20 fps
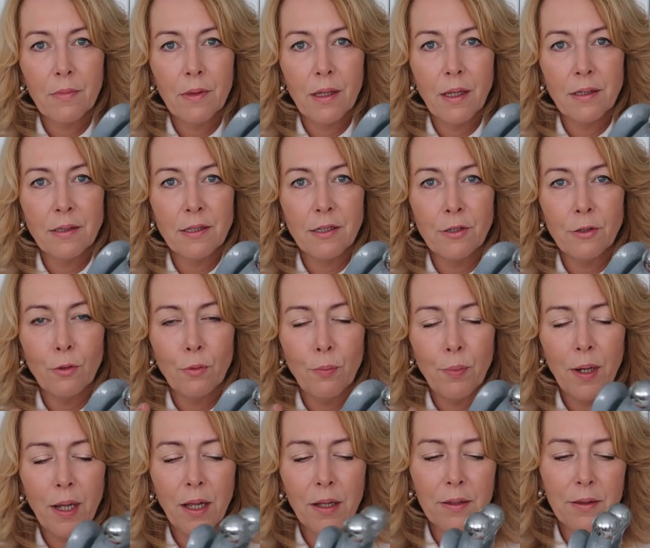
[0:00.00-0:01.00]
There's a little
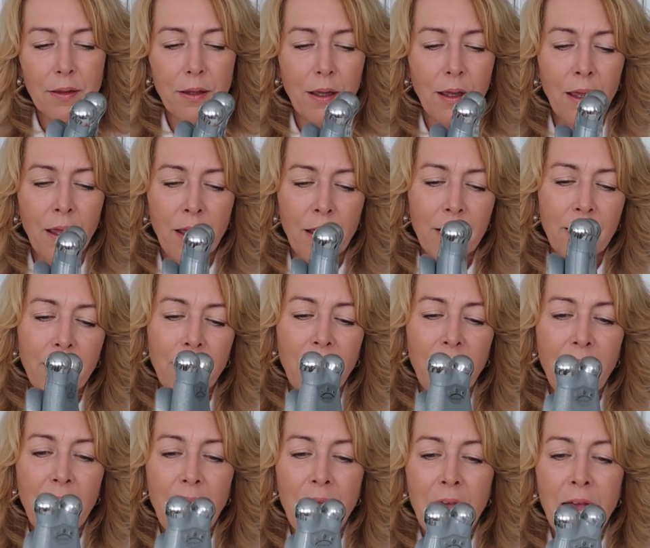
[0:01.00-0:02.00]
plug there.
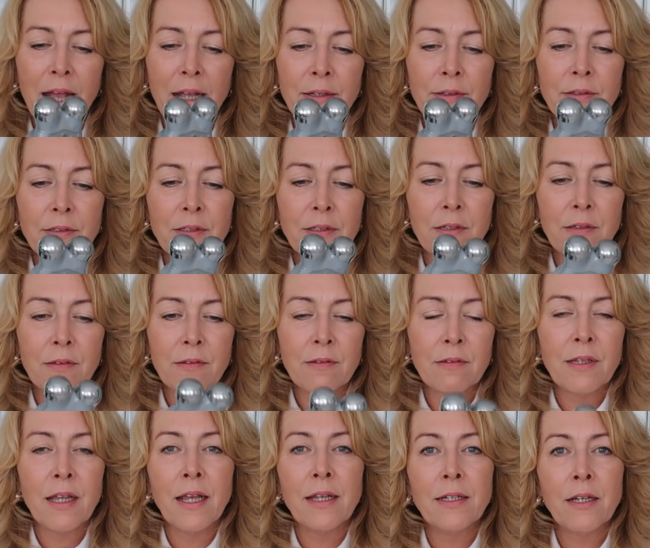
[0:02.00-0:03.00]
And
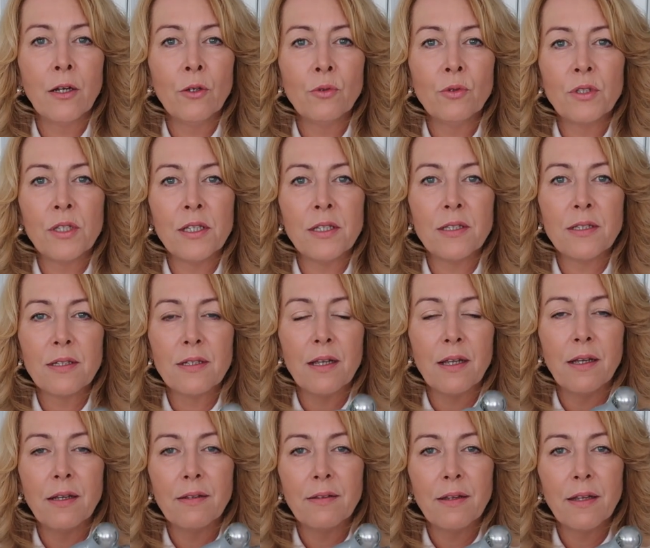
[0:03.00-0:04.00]
they noticed
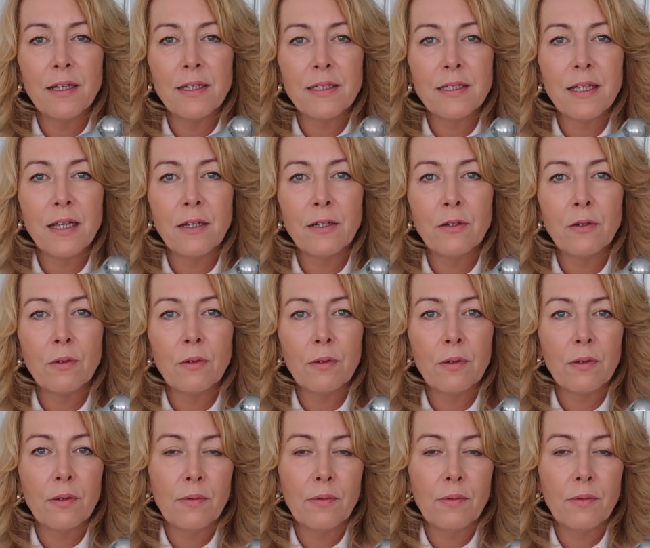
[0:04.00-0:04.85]
it, and they said,